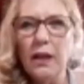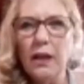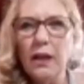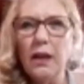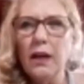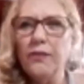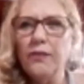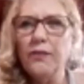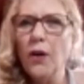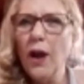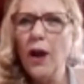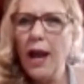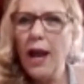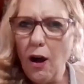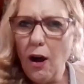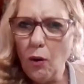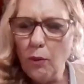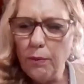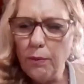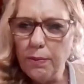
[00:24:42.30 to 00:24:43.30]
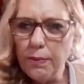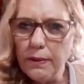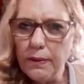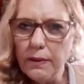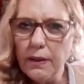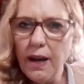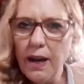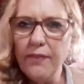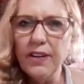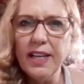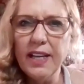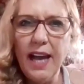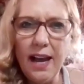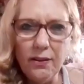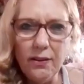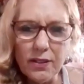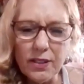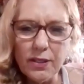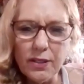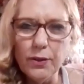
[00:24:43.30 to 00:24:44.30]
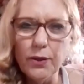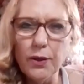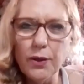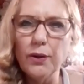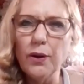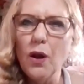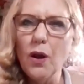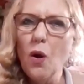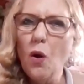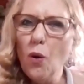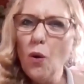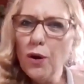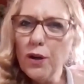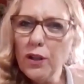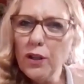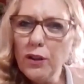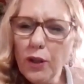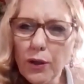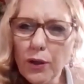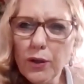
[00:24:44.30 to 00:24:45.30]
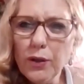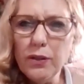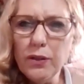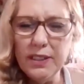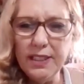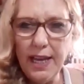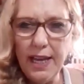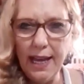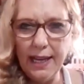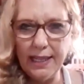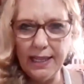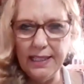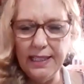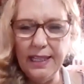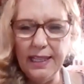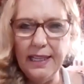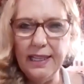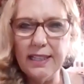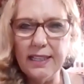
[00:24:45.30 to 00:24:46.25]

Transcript: for help of a counselor, or to learn techniques,